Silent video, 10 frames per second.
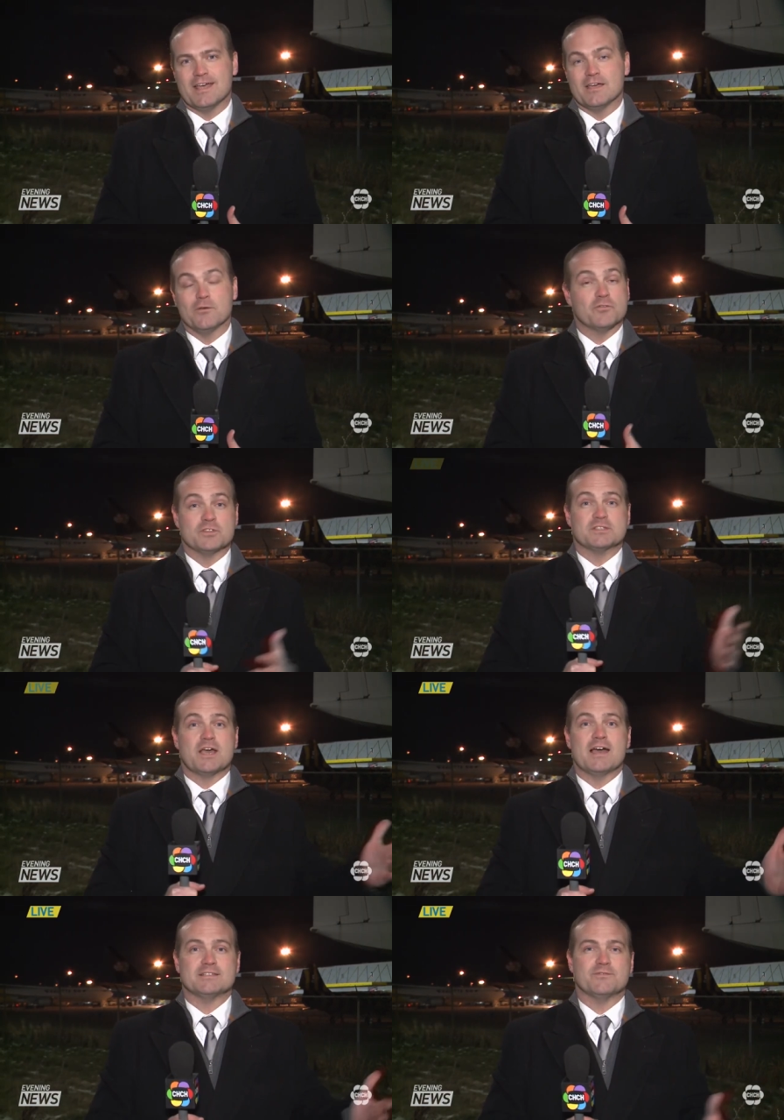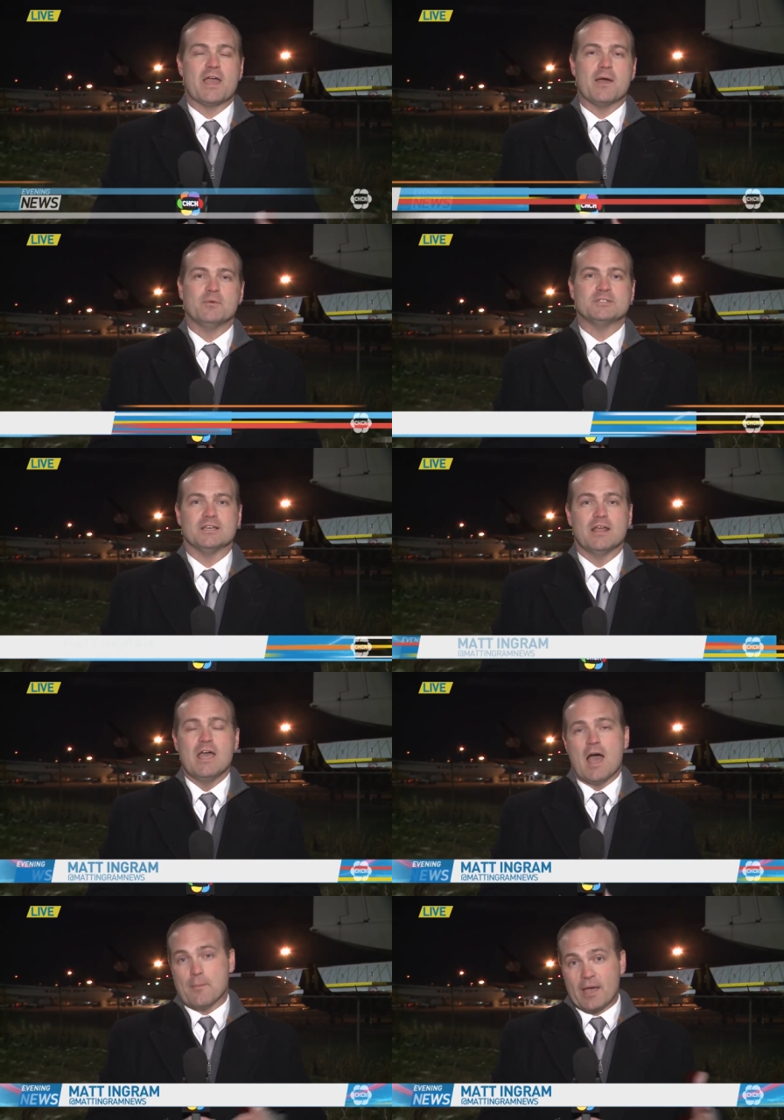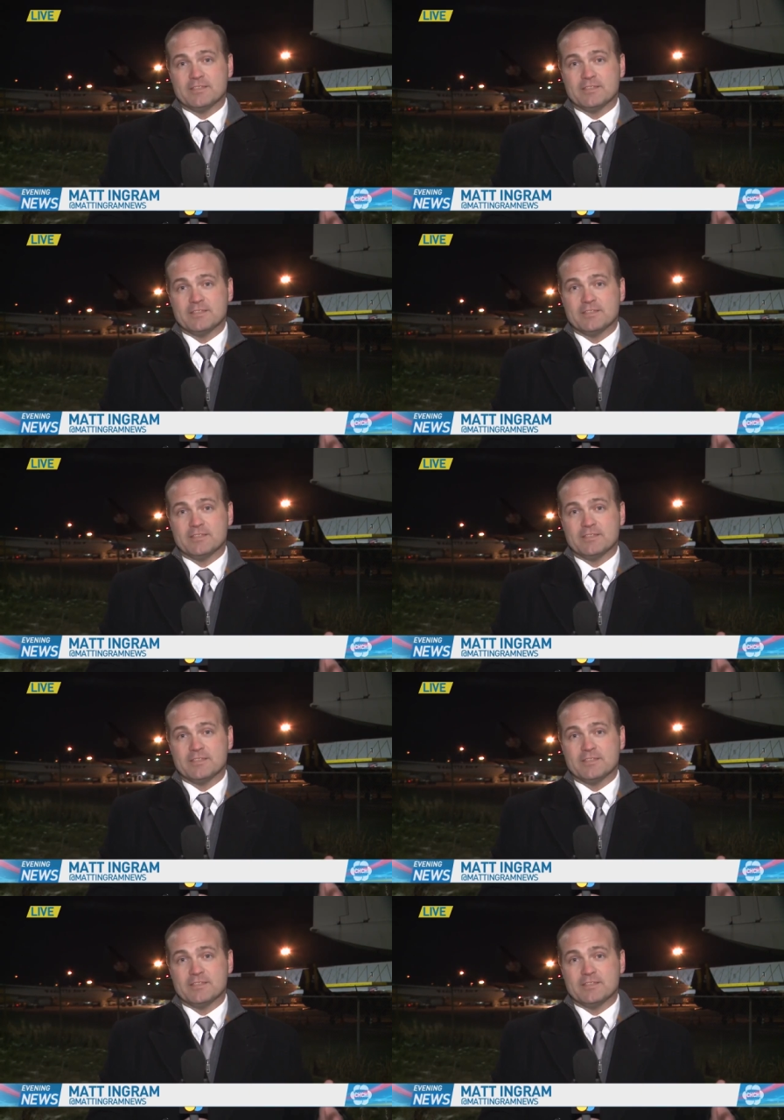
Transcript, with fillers: today over the skies of Hamilton.